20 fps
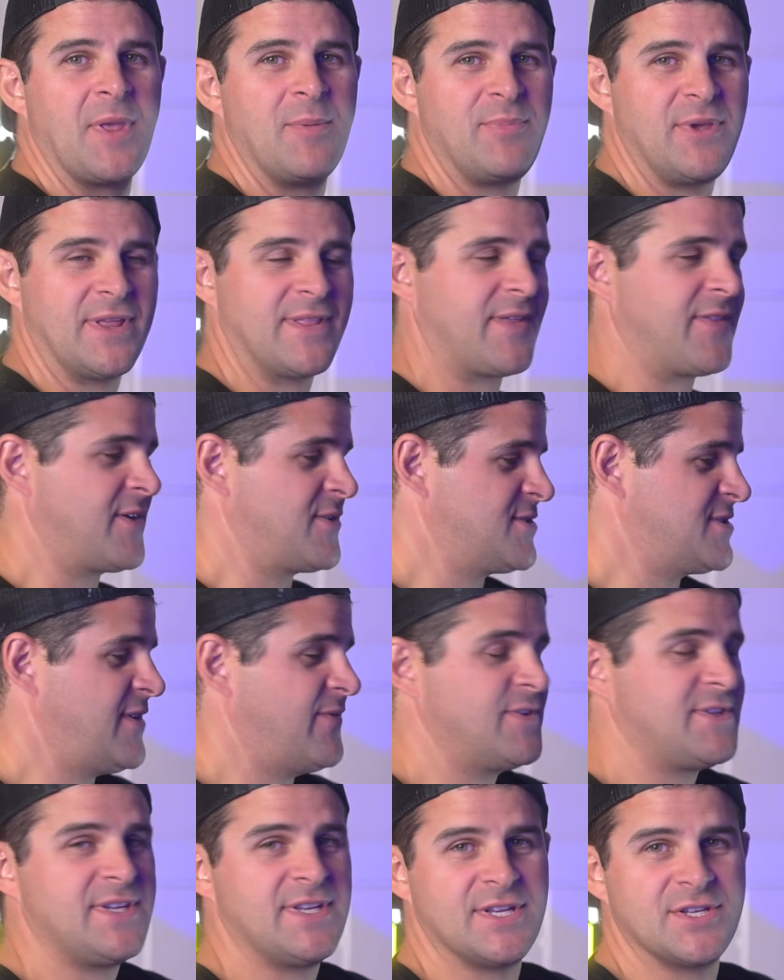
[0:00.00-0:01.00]
Being that they're
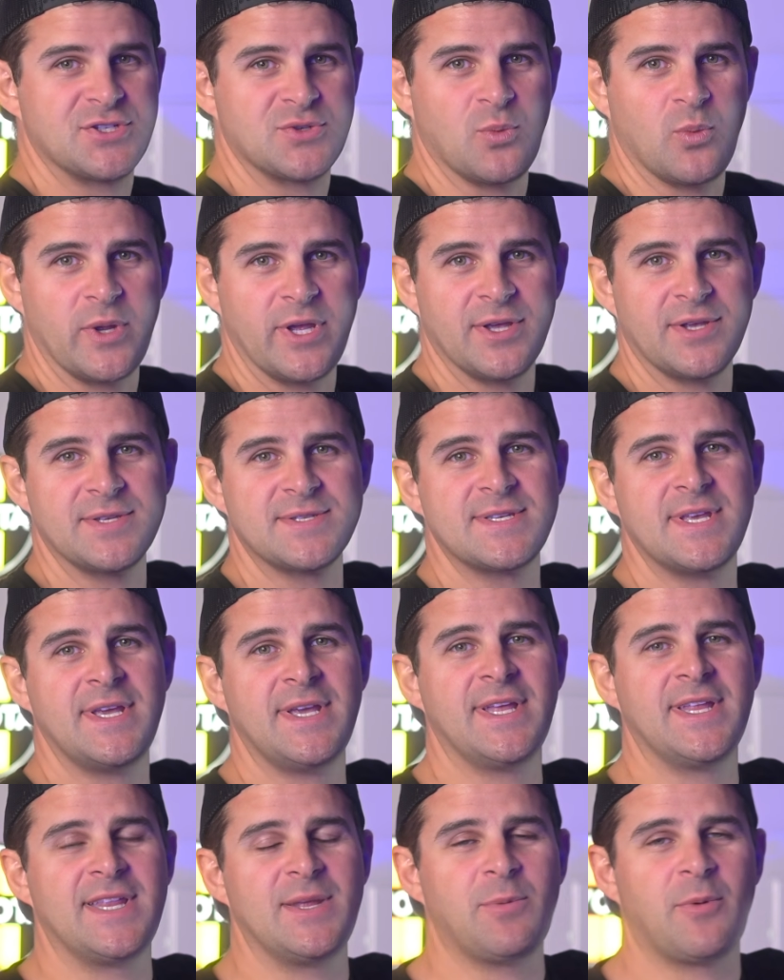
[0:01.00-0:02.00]
17-inch wheels,
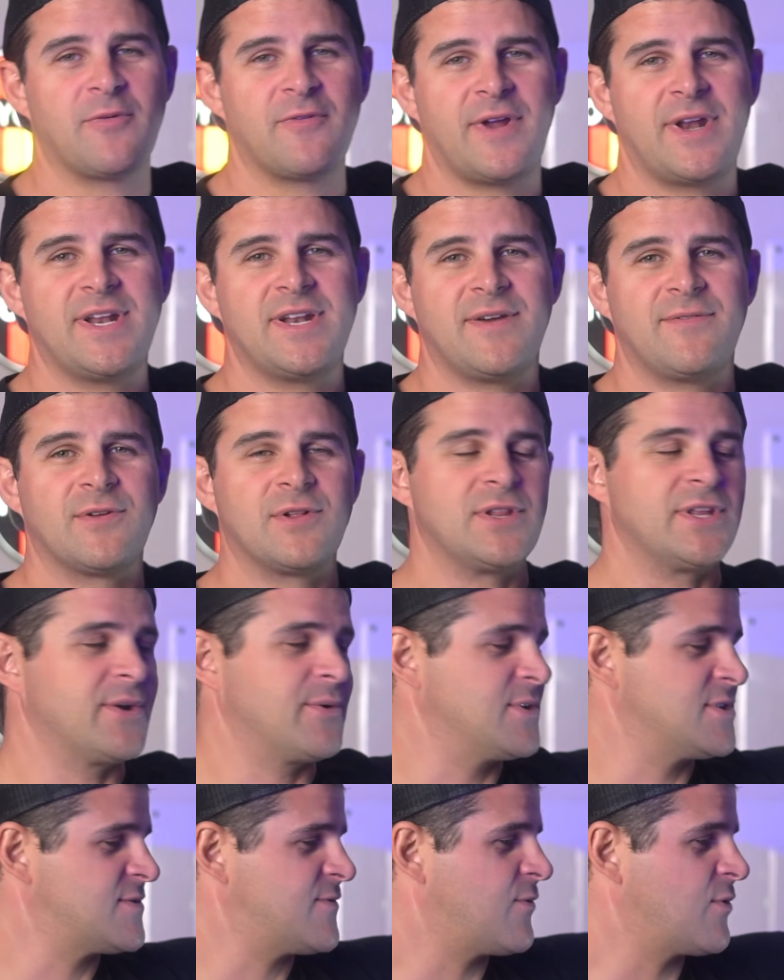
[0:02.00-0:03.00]
they will provide enough
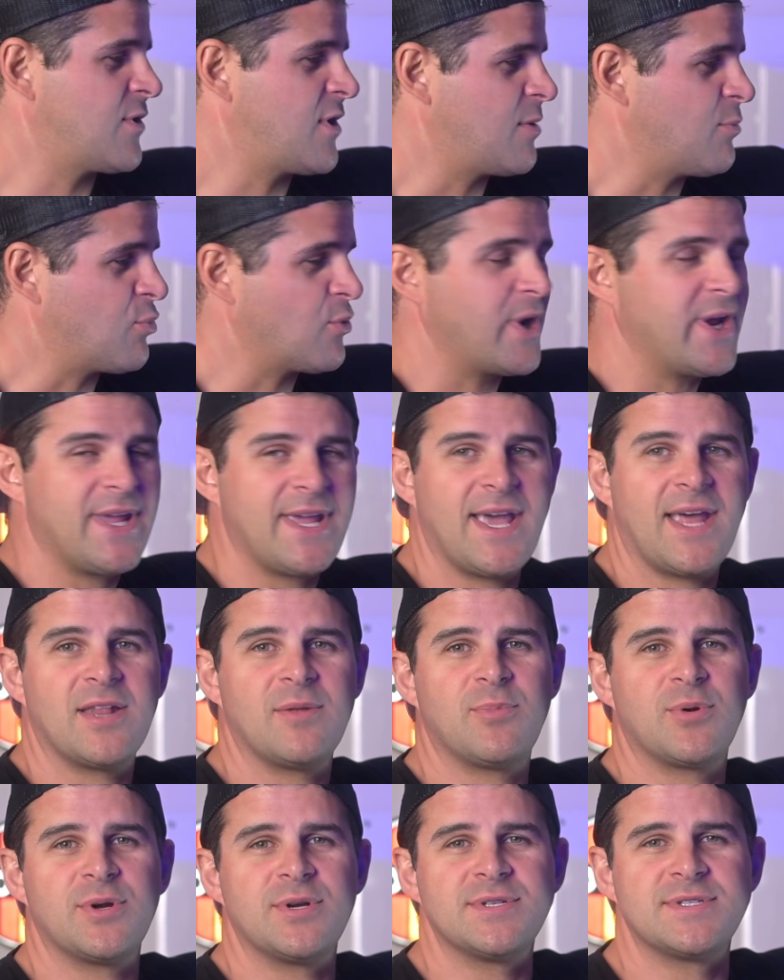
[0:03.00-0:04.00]
clearance for our brake
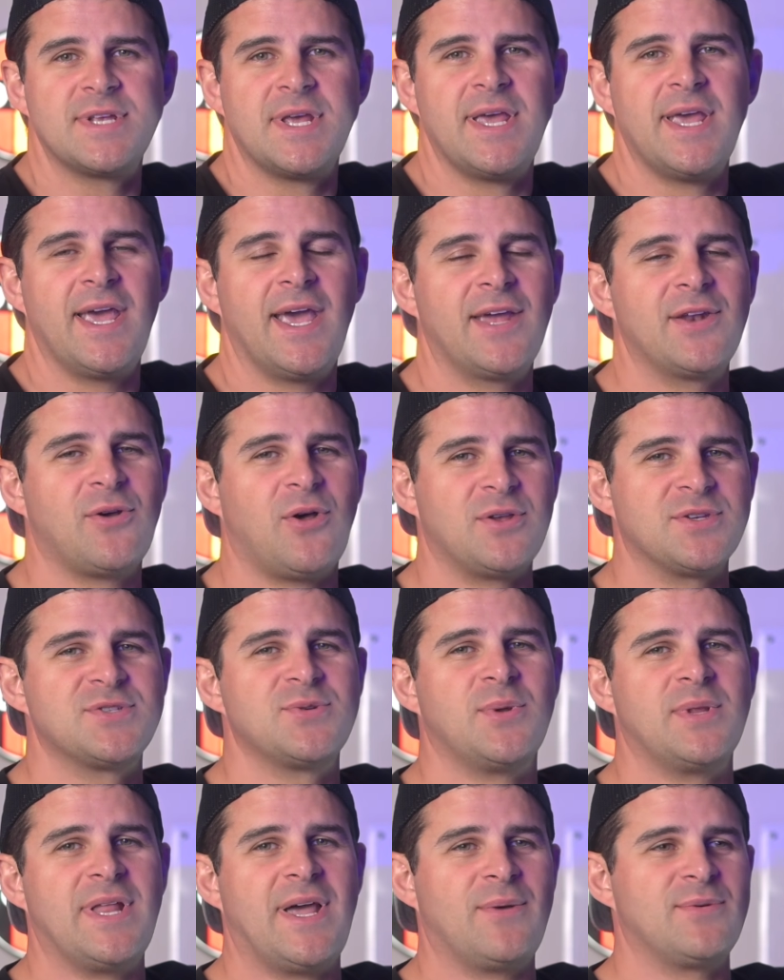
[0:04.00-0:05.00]
calipers and
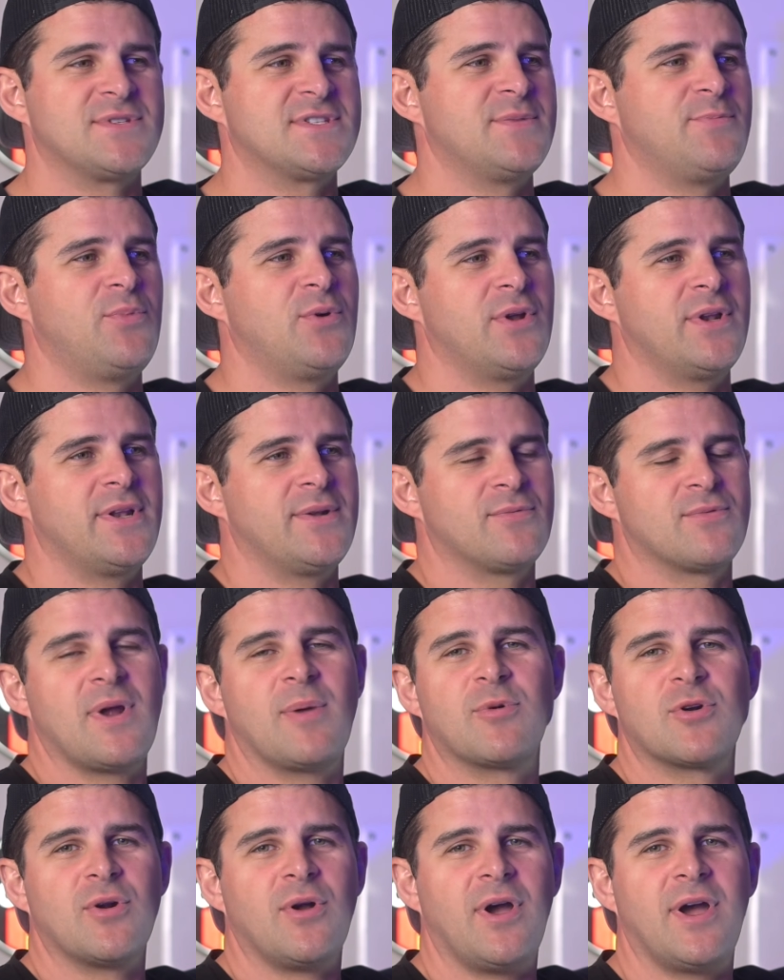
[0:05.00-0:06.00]
also allow us to put
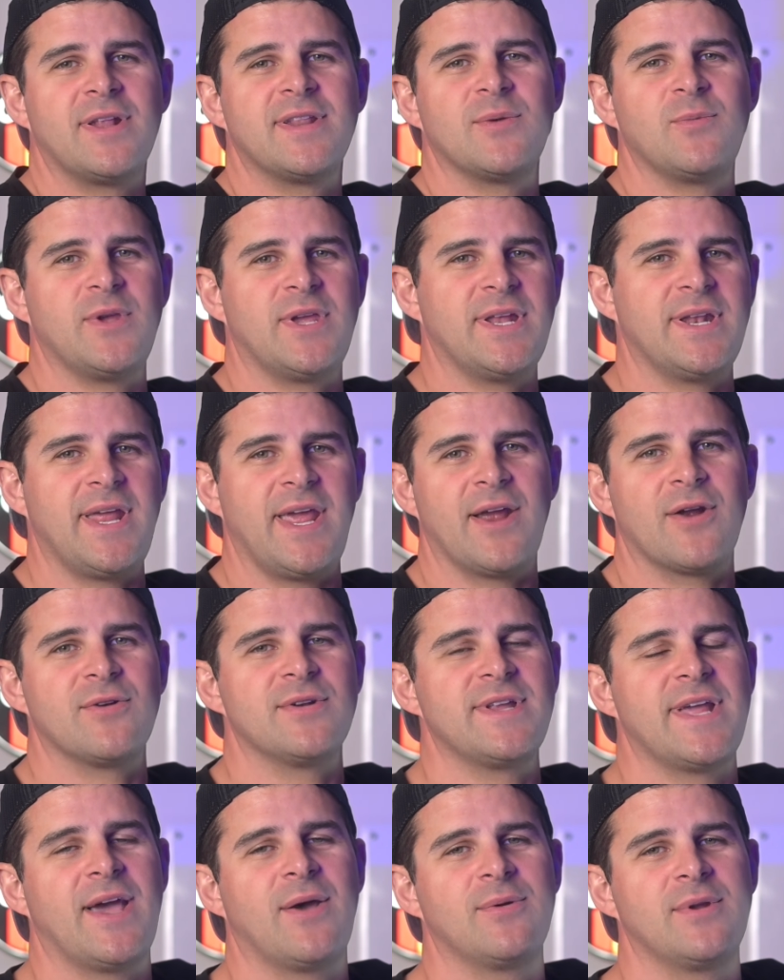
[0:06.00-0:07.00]
rubber on that we can
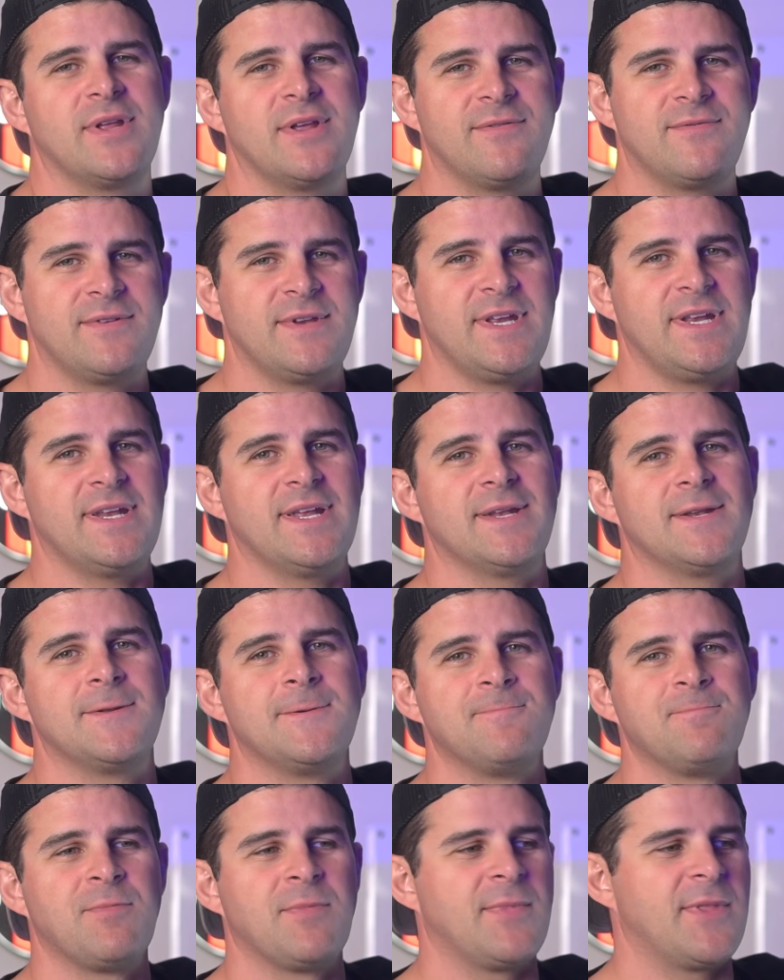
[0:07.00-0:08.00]
air down if needed.
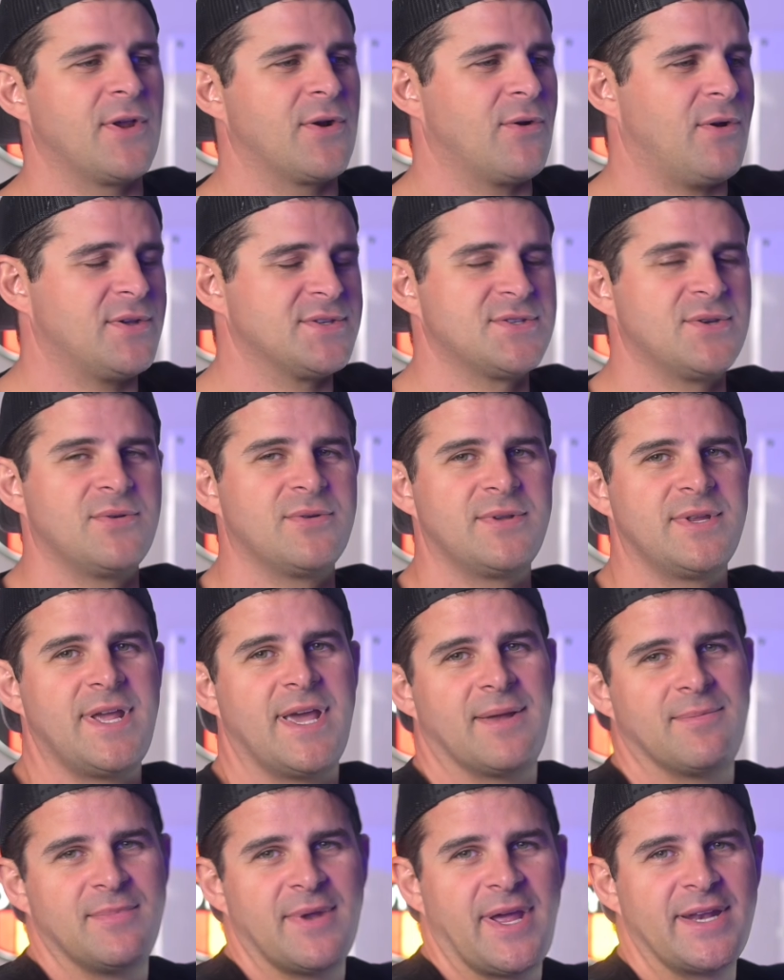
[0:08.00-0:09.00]
They're also,
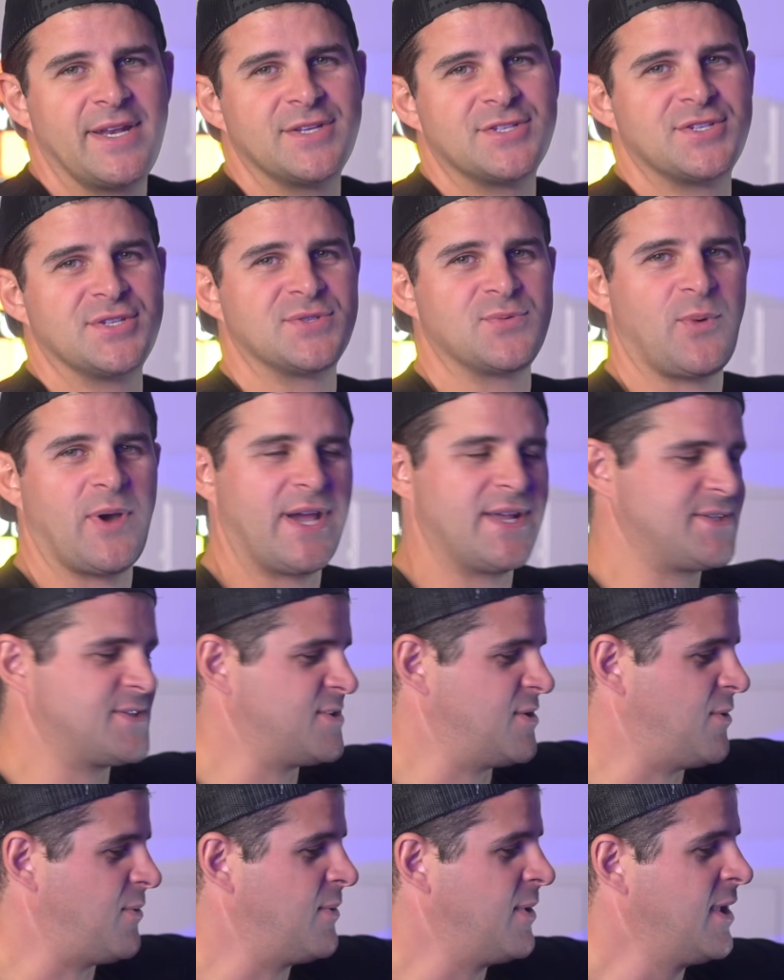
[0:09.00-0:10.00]
yeah, 9 inches wide.
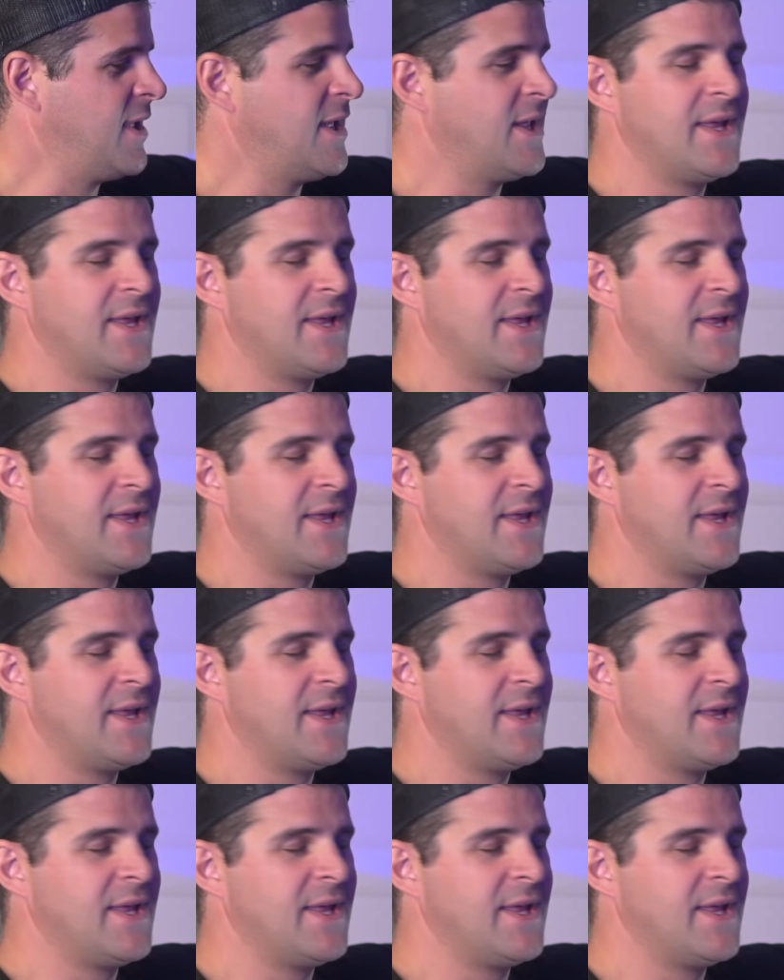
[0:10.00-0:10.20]
So